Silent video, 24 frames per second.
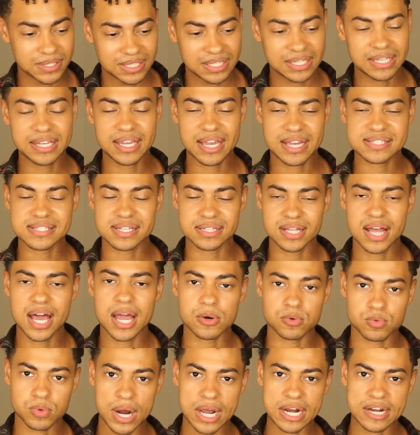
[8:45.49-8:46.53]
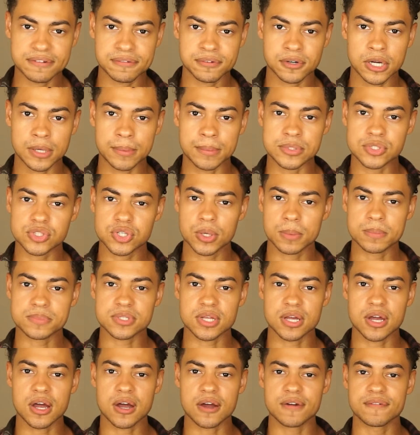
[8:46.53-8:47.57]
he has a lot riding for him in terms
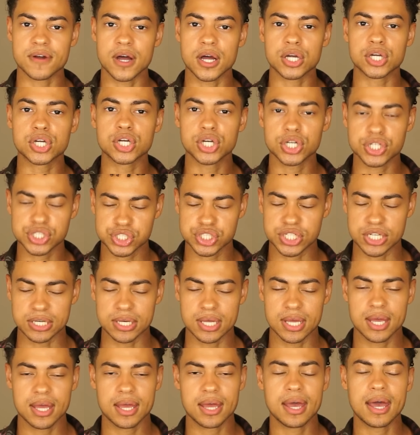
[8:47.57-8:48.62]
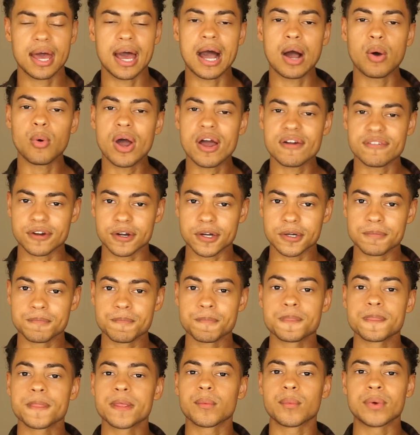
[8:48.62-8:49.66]
of a cushion. However,
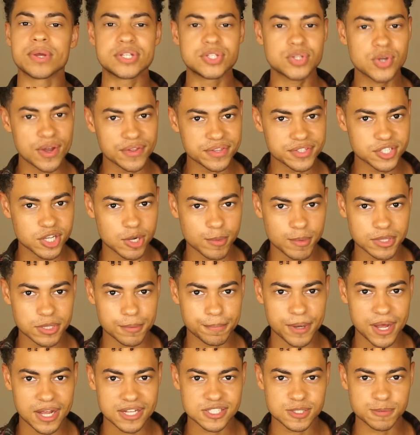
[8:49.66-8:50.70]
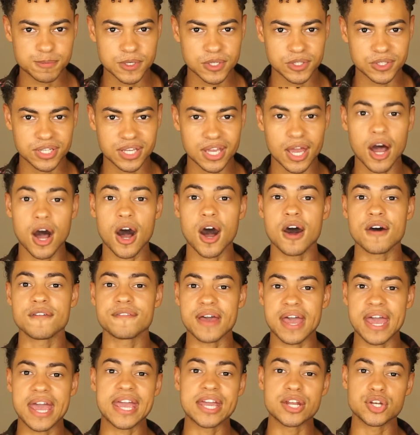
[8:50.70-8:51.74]
we do have to talk about the possibility of
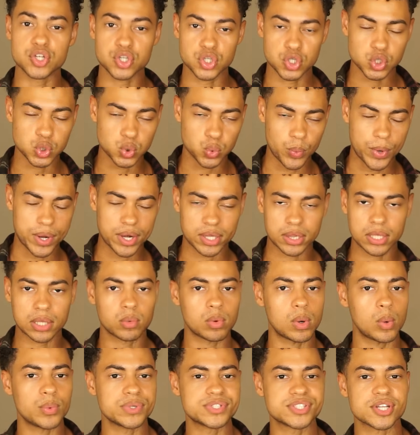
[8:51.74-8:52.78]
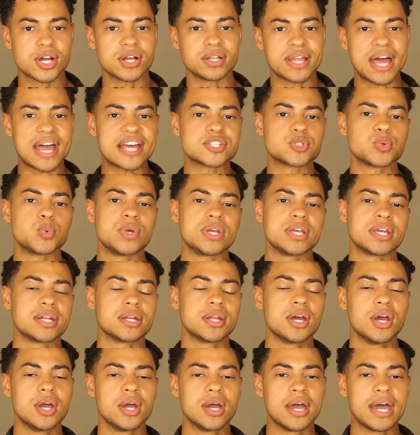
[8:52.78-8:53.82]
a new winner, like what we saw last
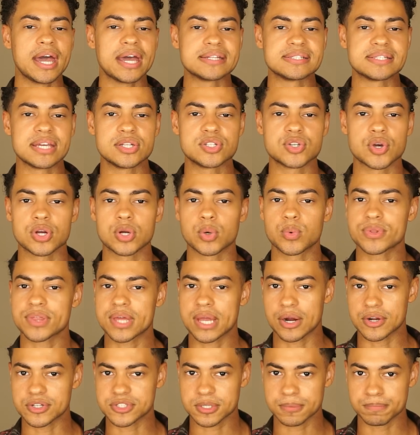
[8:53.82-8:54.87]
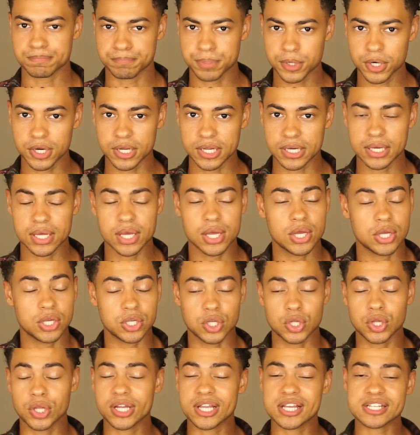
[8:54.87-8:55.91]
weekend at Daytona with Harrison Burton.
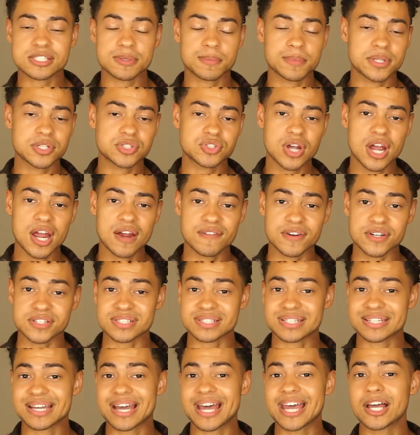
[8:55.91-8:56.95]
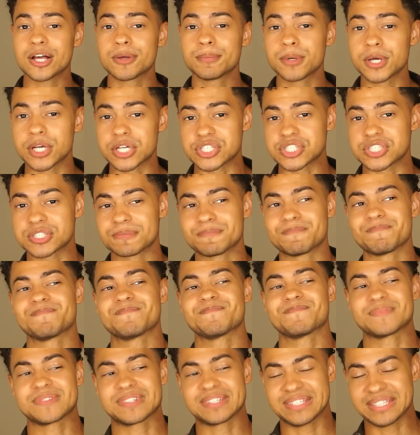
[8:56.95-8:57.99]
You look at some of the drivers, Kyle Busch.
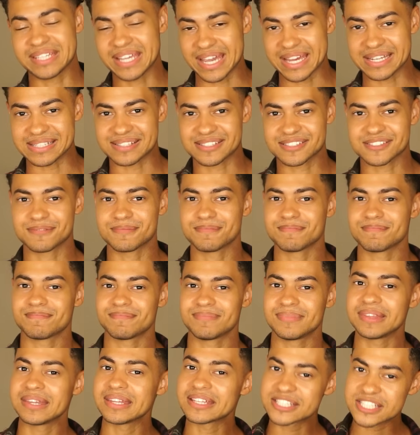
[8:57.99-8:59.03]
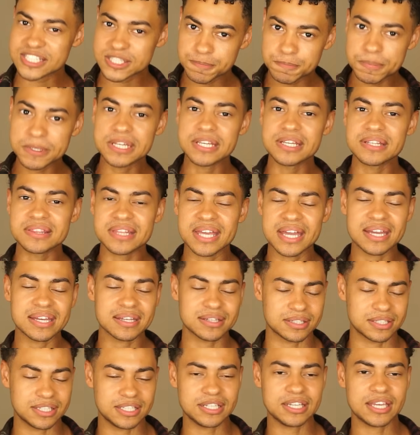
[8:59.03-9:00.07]
Yes, the speed
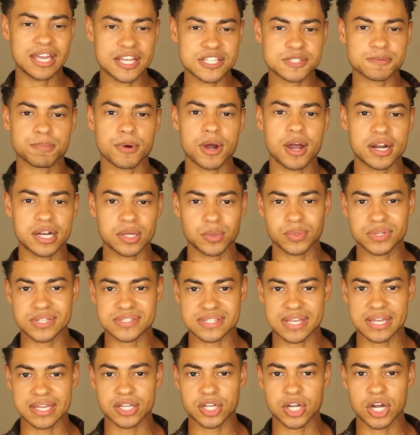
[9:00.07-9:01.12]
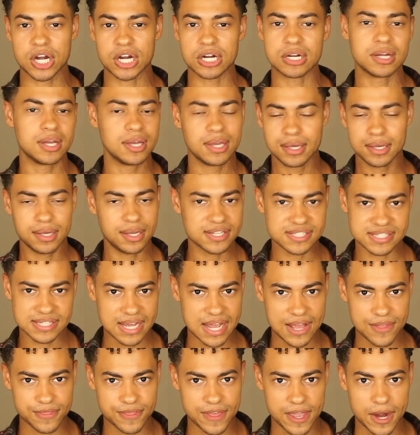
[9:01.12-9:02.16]
that he has brought in with this 8 car is
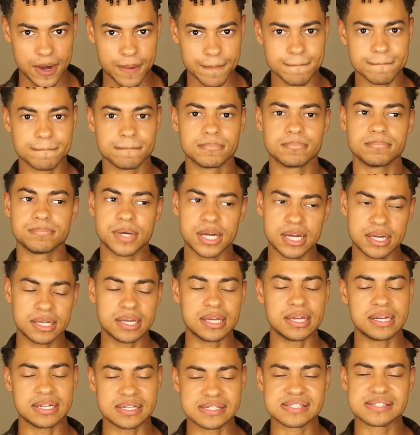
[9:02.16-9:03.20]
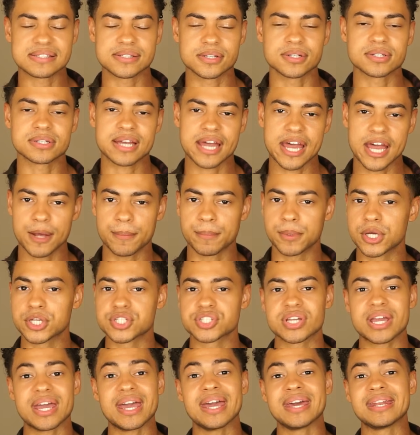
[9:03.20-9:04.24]
not there, but it is still Kyle
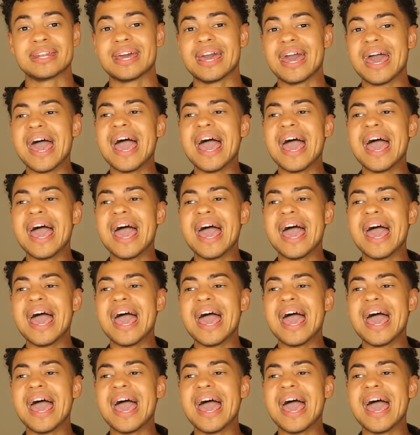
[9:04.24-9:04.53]
Busch, and